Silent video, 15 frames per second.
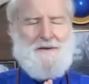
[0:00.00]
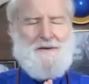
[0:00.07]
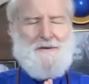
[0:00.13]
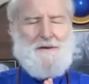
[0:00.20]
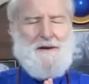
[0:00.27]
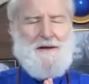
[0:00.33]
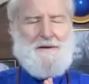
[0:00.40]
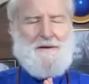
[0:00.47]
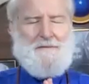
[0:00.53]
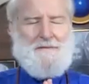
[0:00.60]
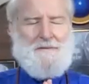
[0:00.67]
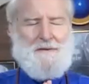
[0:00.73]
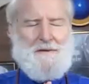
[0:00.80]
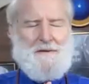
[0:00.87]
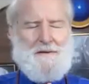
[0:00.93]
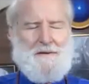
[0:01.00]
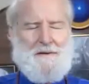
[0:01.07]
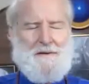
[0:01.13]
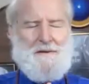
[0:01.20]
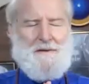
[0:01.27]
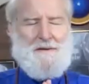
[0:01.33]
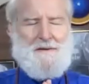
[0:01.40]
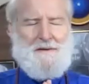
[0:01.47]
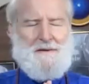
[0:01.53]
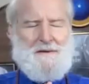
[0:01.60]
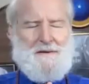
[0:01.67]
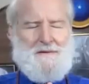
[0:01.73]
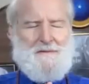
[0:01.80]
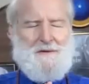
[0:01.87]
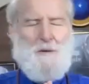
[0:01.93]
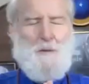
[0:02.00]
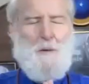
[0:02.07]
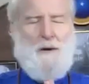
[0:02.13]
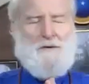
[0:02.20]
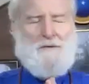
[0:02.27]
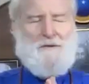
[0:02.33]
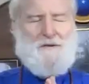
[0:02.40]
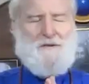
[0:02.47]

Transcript: your love. We want to